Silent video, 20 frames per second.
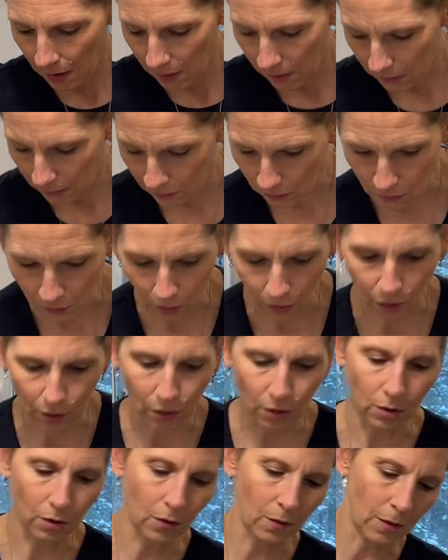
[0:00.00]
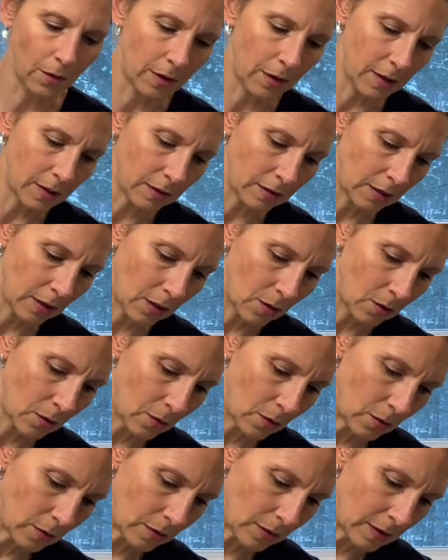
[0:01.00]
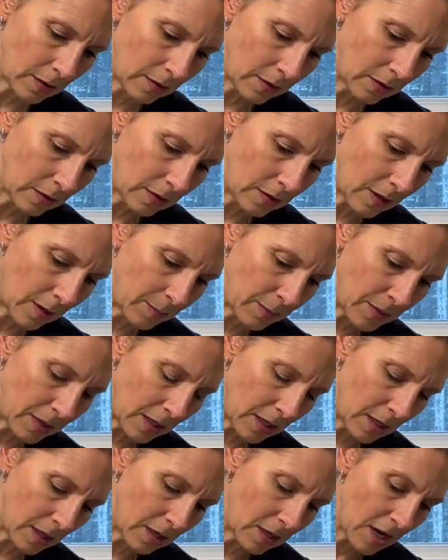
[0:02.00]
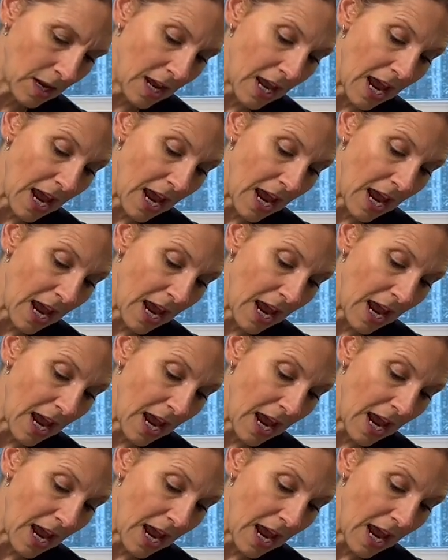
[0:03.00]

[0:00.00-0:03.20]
So this is dumped in,